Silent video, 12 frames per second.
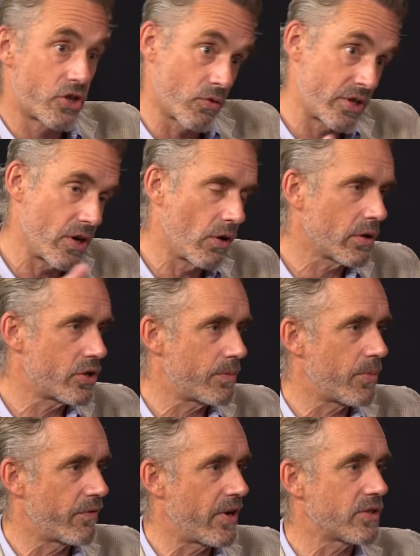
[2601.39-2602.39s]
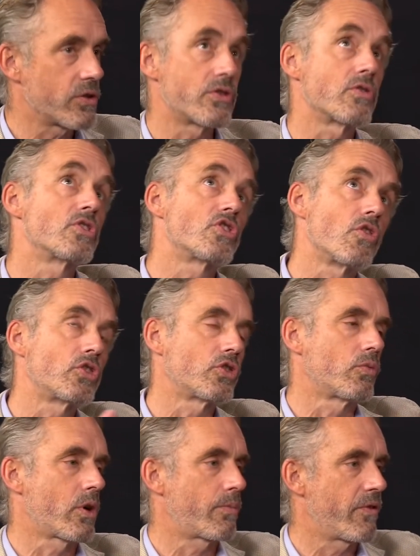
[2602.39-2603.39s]
sociology professors or
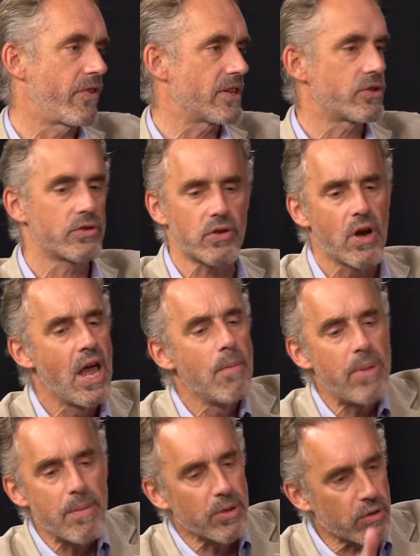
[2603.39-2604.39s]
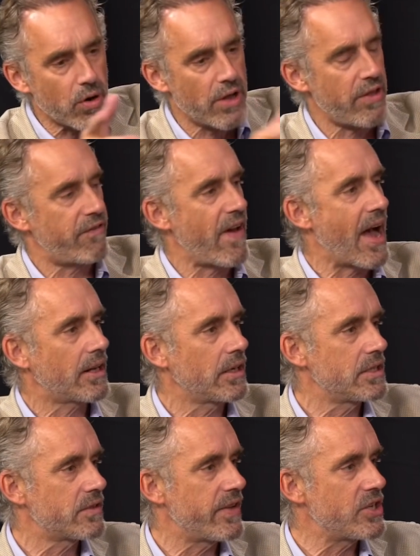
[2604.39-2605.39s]
social work professors or people who are on the
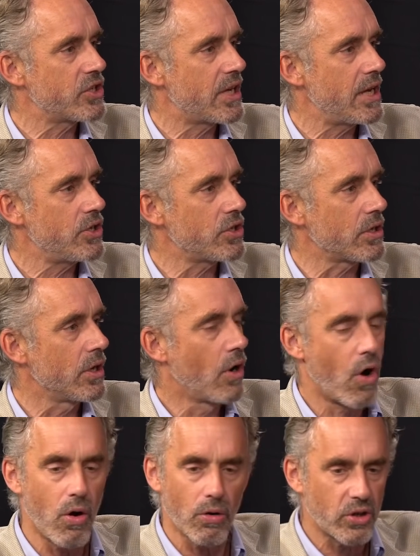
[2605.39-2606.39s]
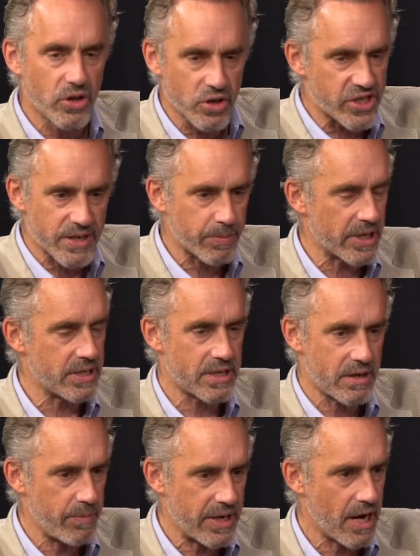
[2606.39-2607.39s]
faculties of education, all disciplines
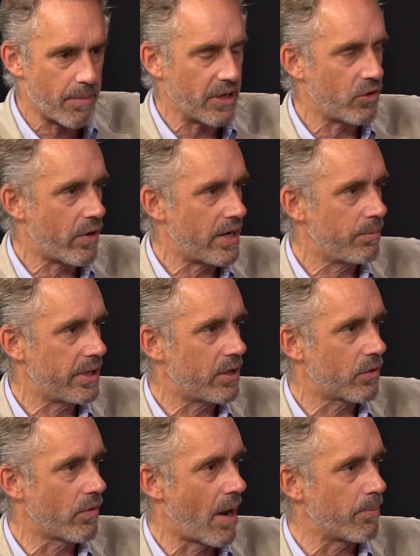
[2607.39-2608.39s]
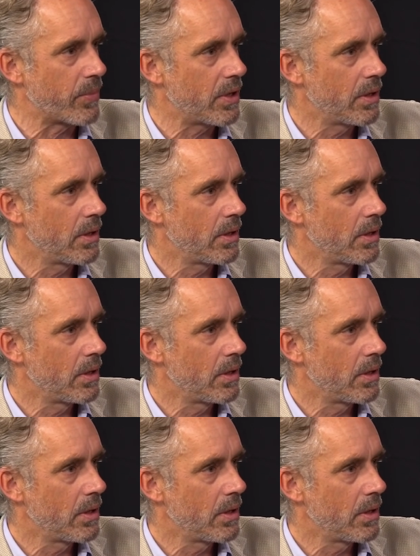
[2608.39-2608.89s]
that have become incredibly corrupt.